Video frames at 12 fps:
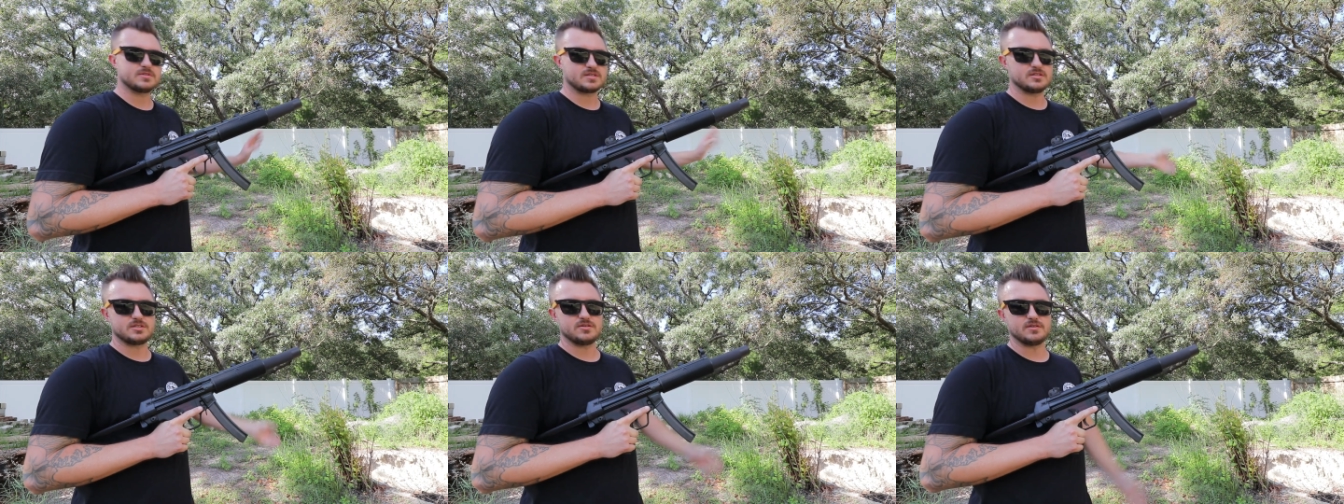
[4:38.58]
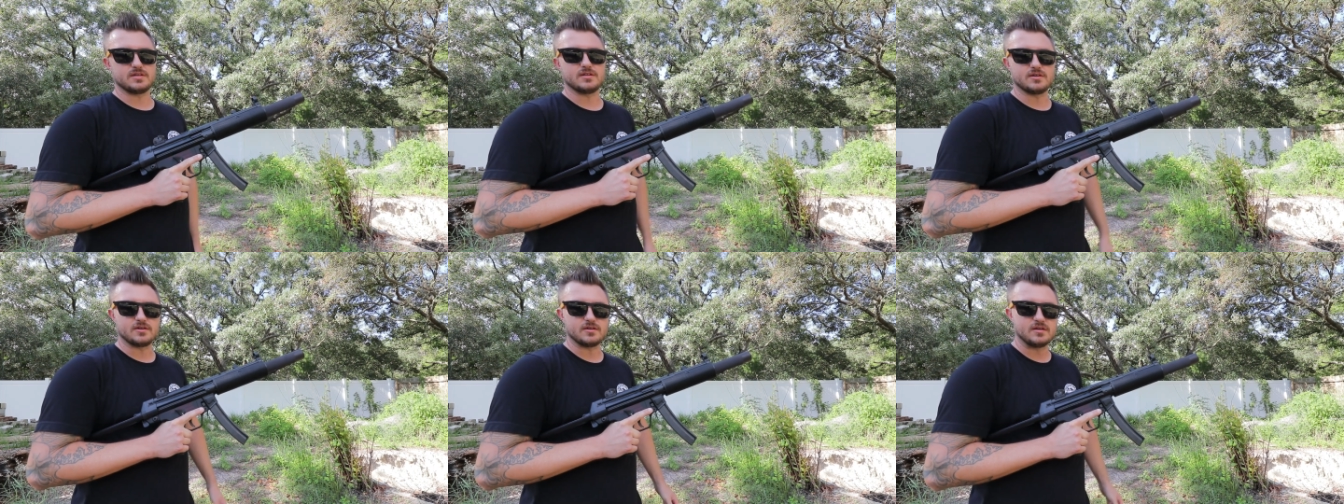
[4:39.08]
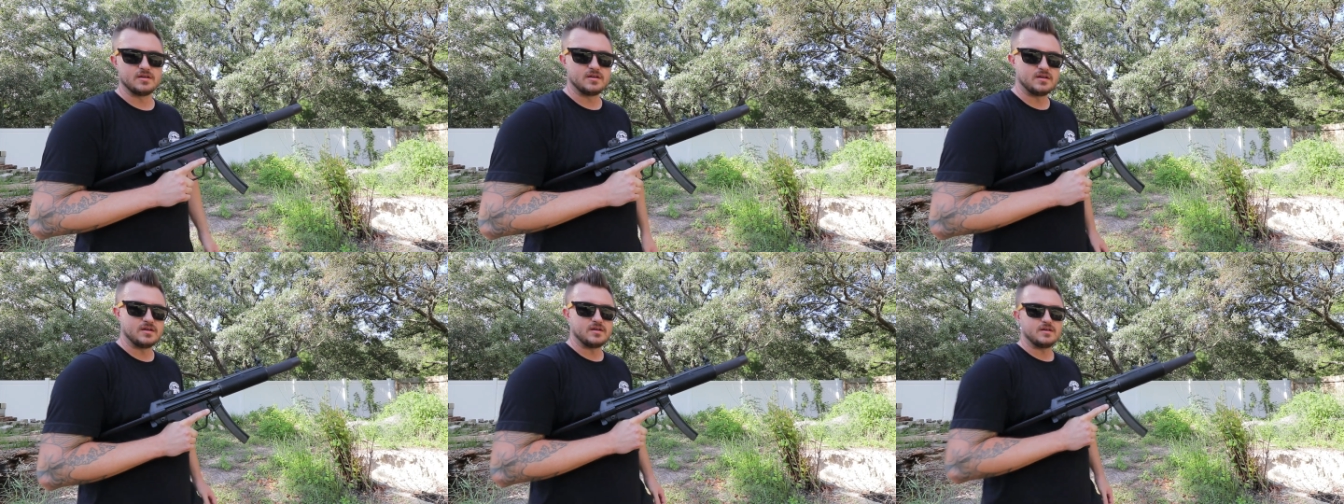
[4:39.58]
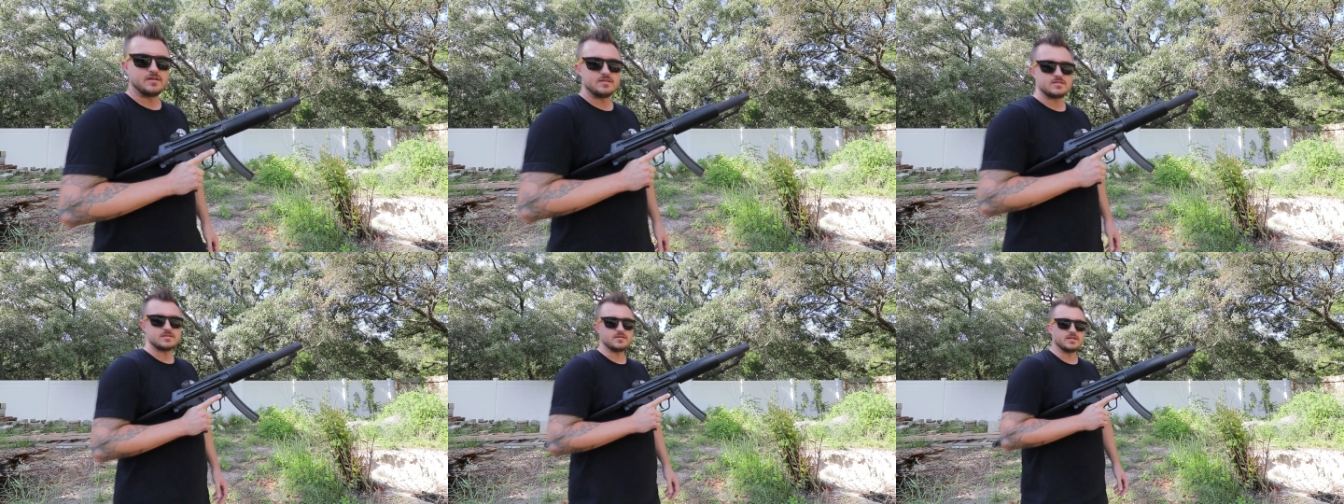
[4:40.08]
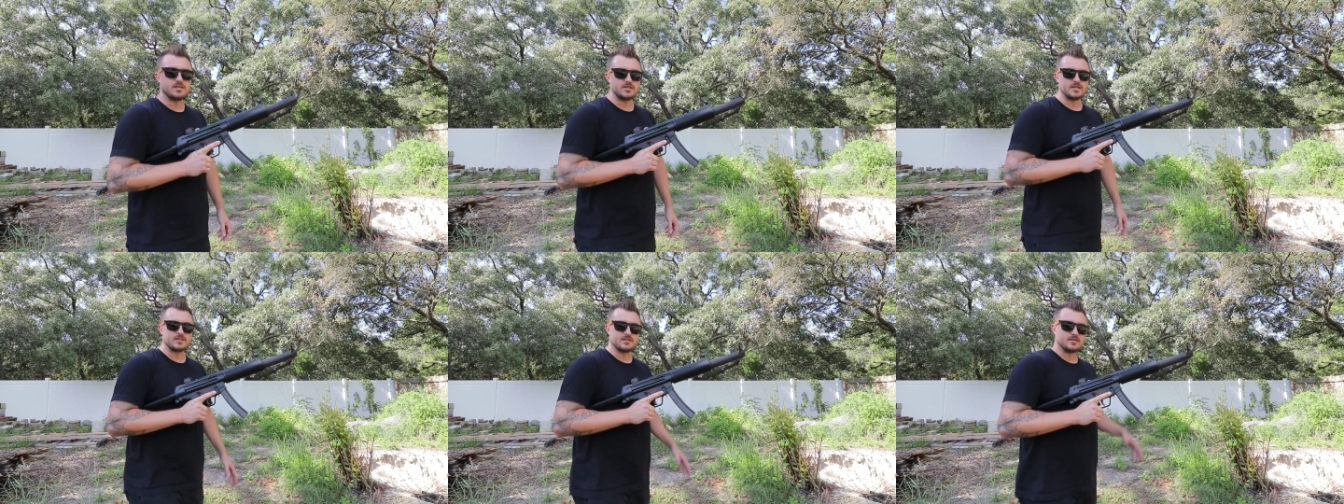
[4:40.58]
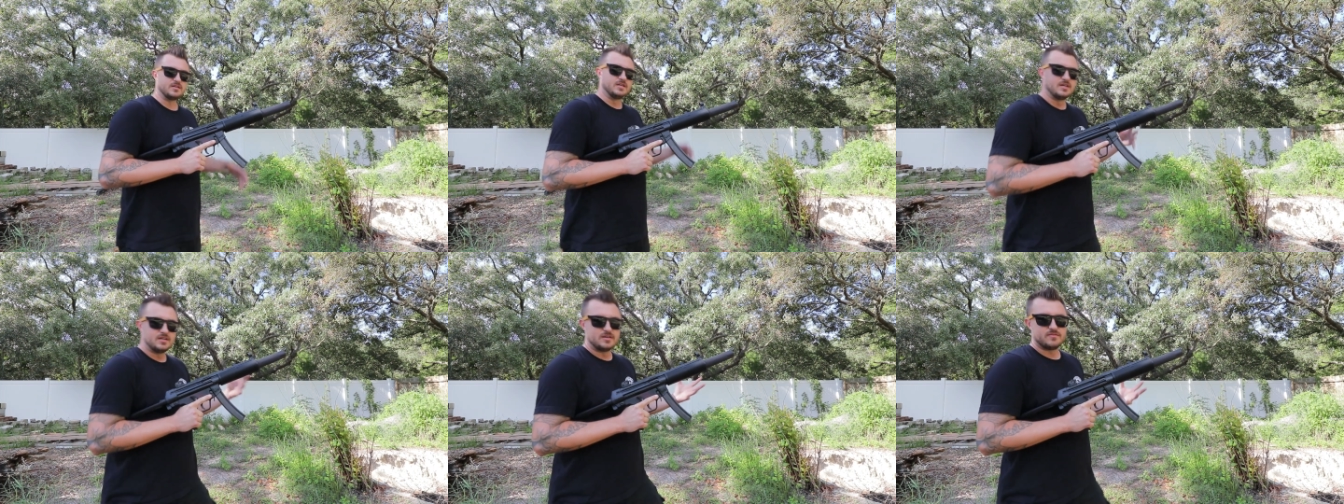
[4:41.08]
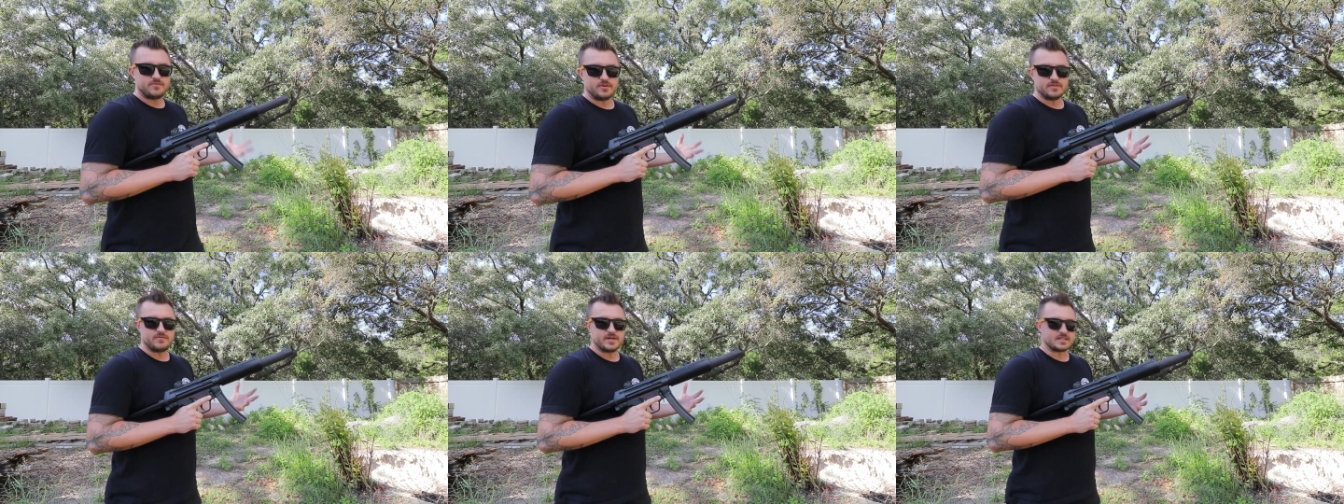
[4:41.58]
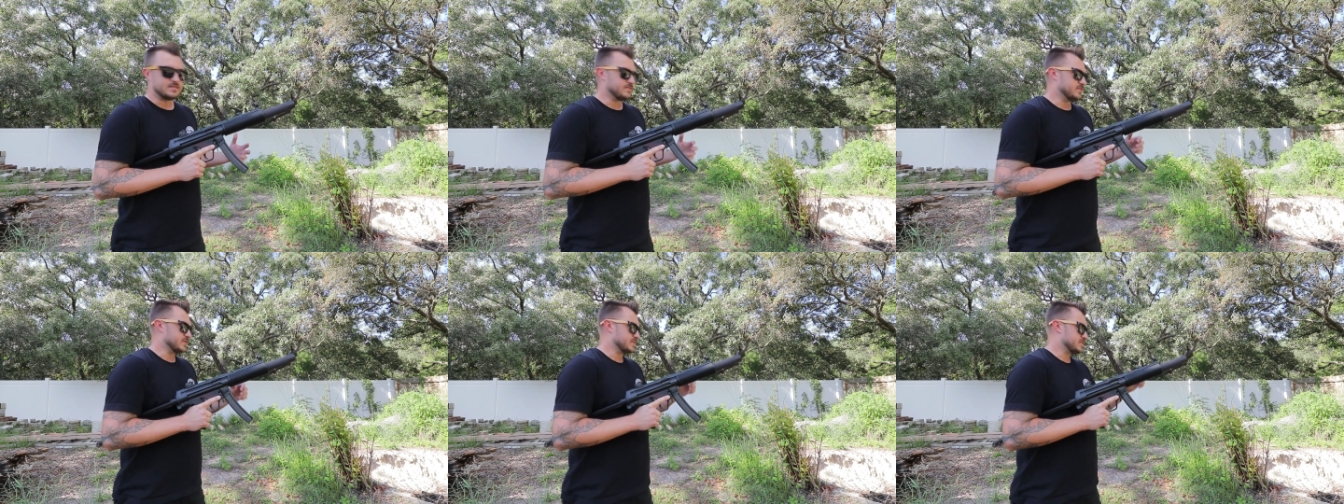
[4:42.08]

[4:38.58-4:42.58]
just going to shoot into dirt so that you get the full effect of the